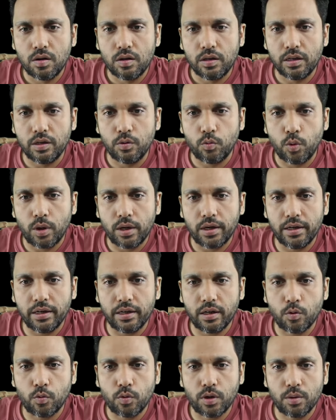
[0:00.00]

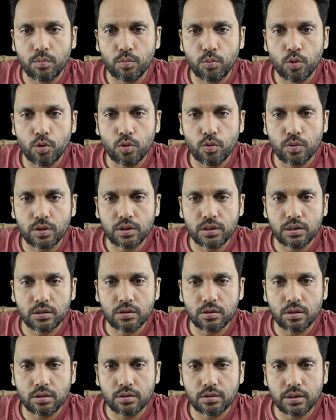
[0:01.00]
liter 1 mole was
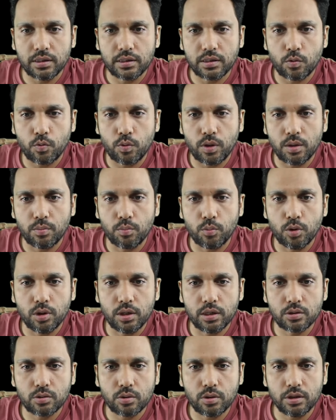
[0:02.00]
dissolved, so it's a 1
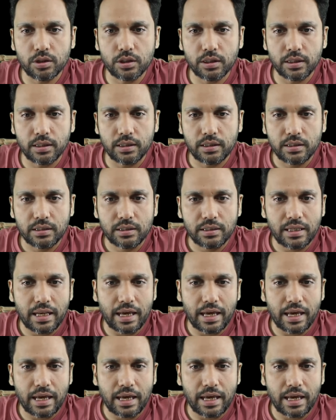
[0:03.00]
molar solution.